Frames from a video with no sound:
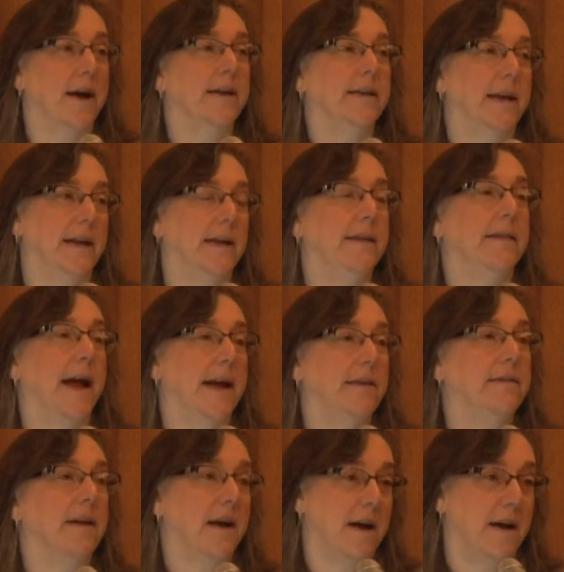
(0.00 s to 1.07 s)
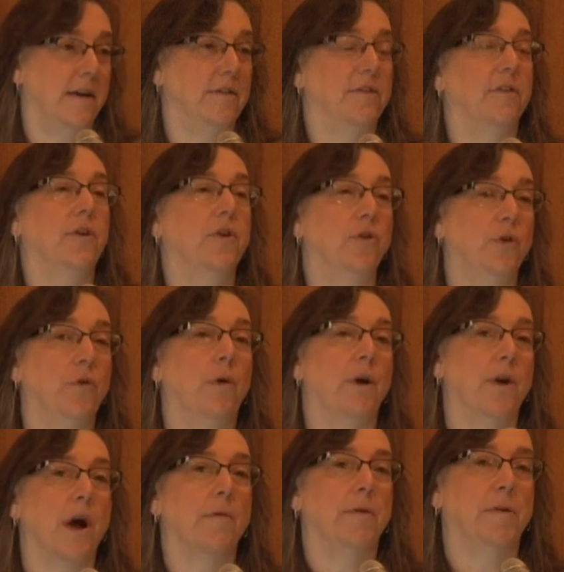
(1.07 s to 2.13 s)
on getting that done so that you
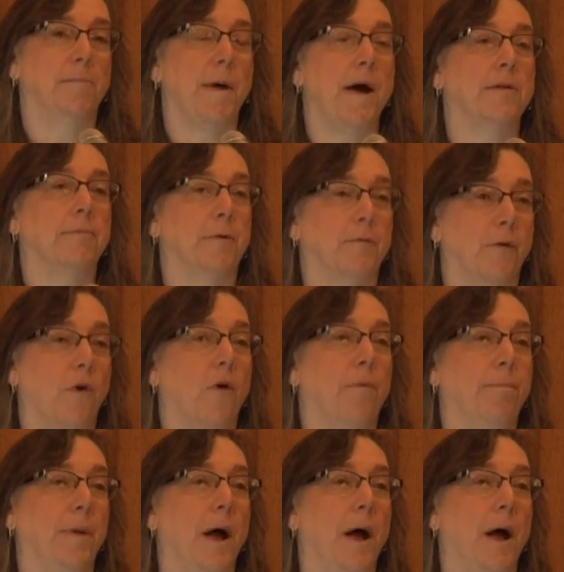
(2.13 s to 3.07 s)
are not responsible for